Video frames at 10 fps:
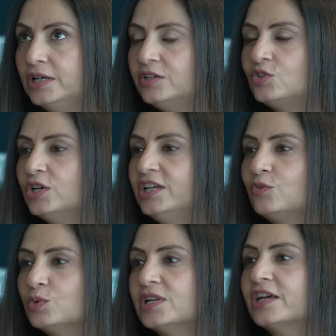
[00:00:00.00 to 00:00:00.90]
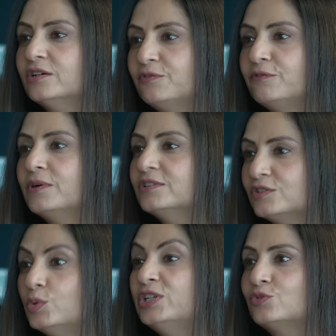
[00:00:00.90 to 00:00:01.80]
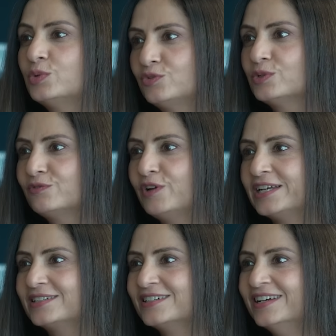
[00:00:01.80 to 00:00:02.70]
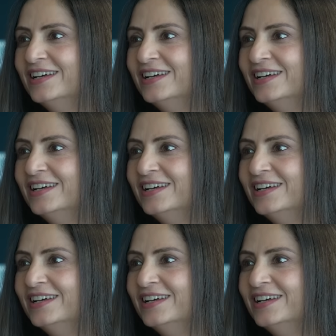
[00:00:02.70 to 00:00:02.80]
literally it was like a switch which was flicked